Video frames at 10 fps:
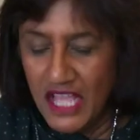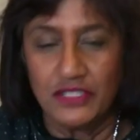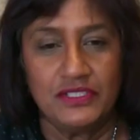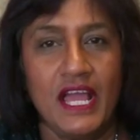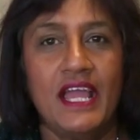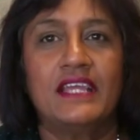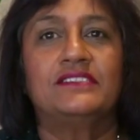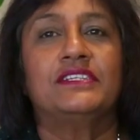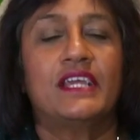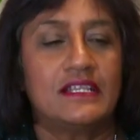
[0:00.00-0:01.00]
Today
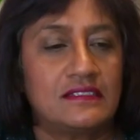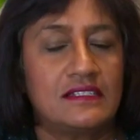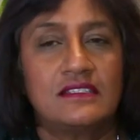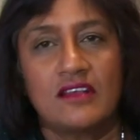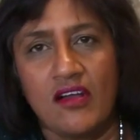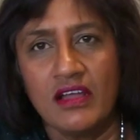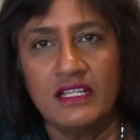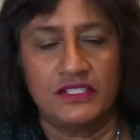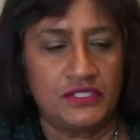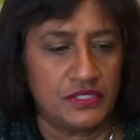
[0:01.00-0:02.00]
she has
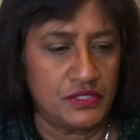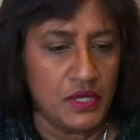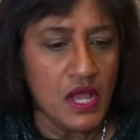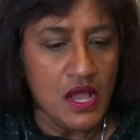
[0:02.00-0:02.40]
decided to